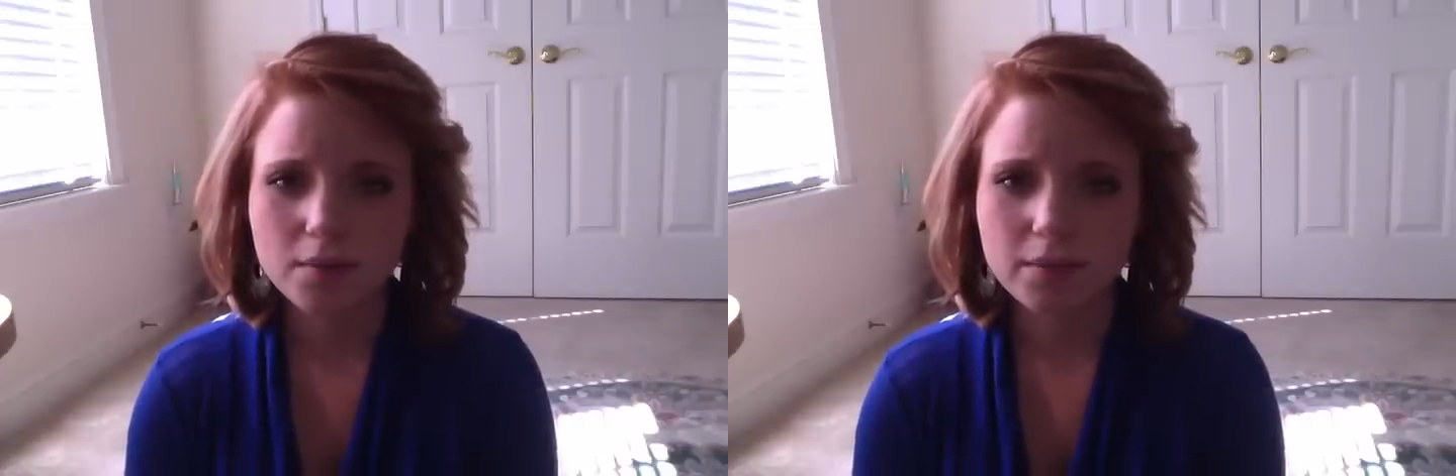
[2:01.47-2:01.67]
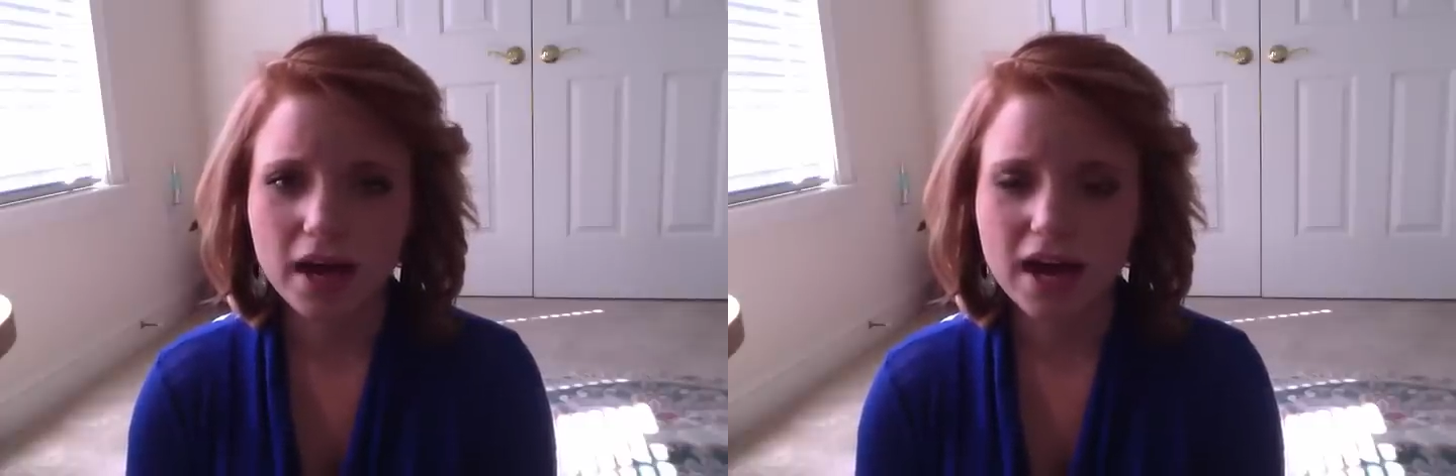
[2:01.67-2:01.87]

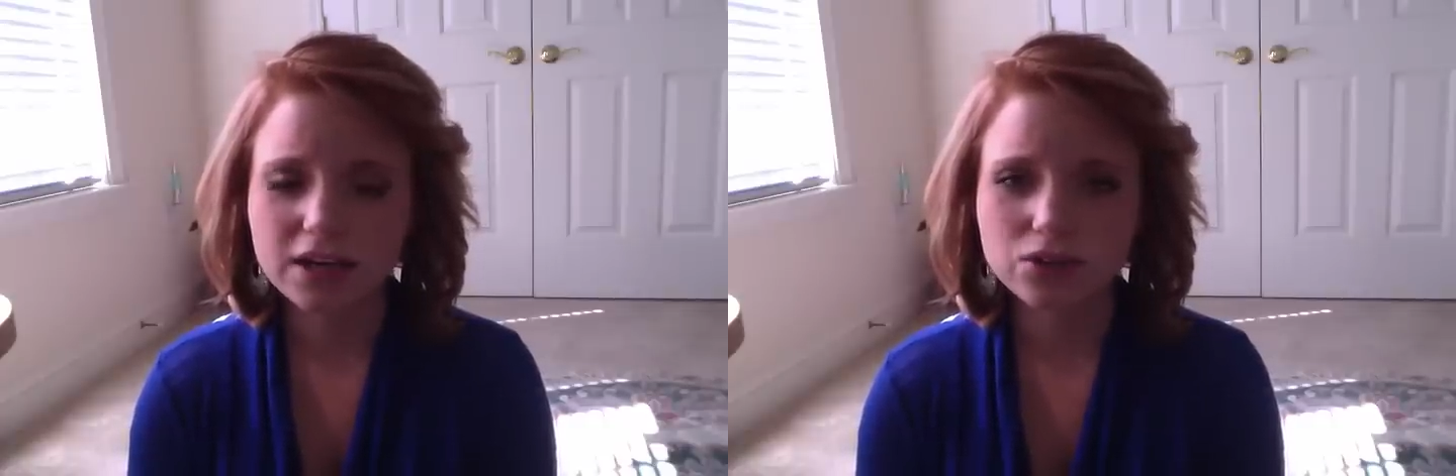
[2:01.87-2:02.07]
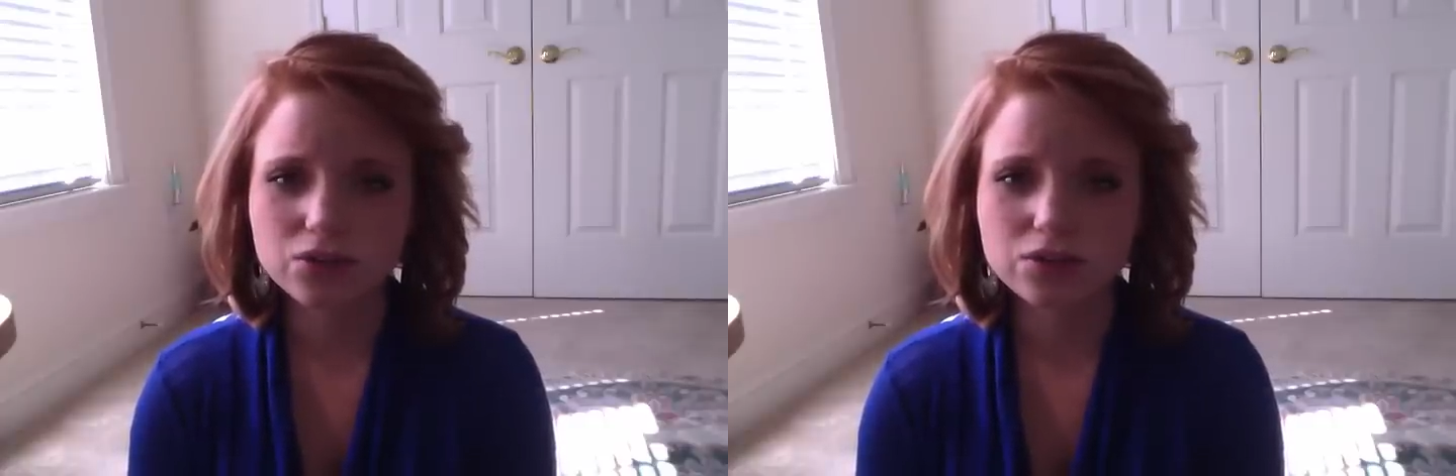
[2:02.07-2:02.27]

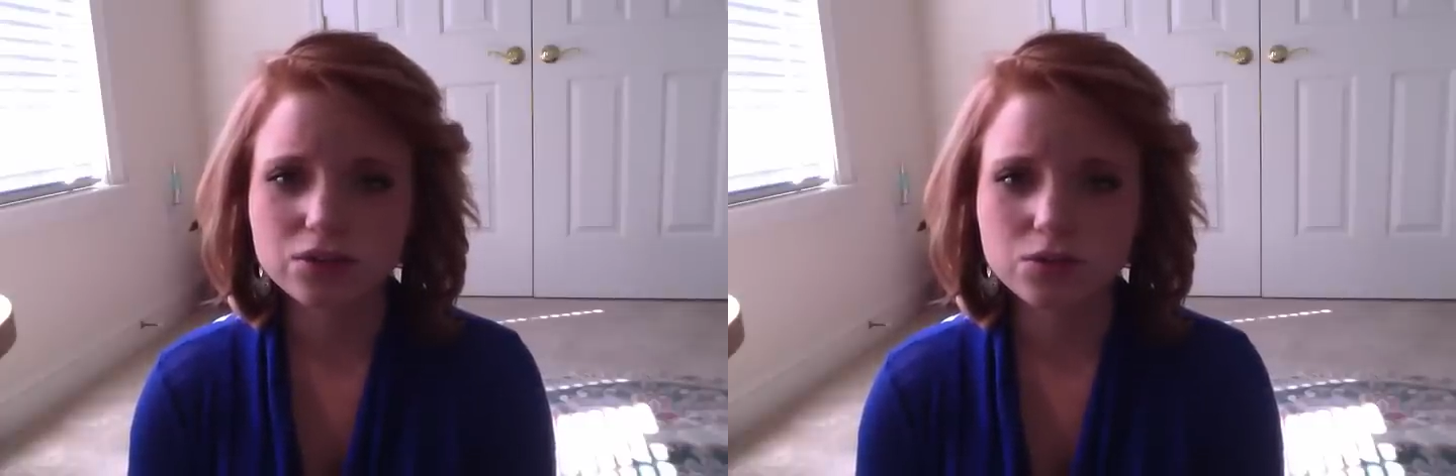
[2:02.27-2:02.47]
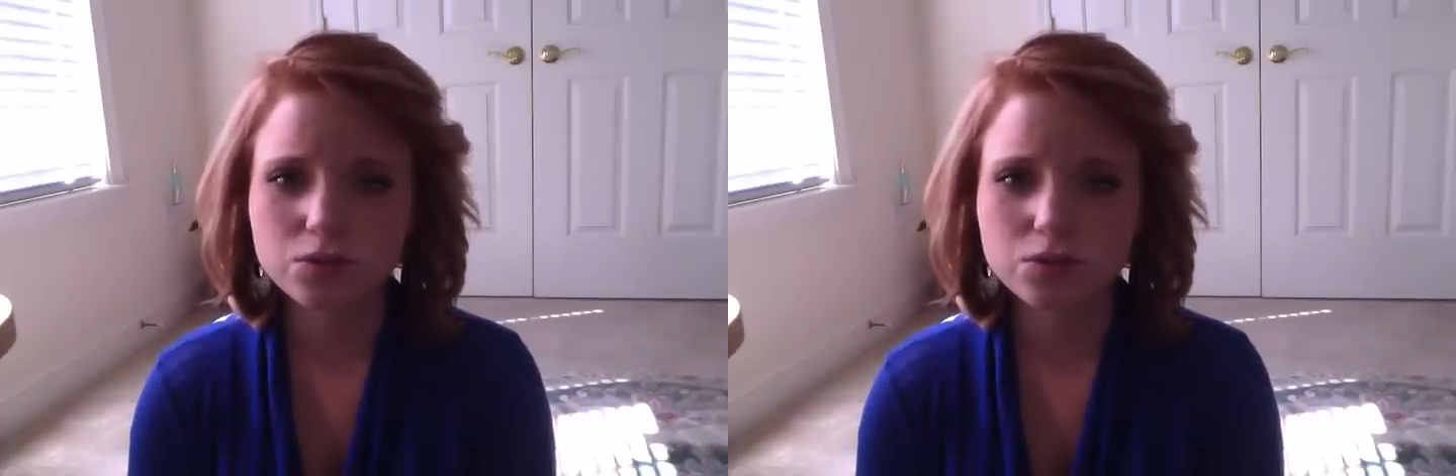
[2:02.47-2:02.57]
miles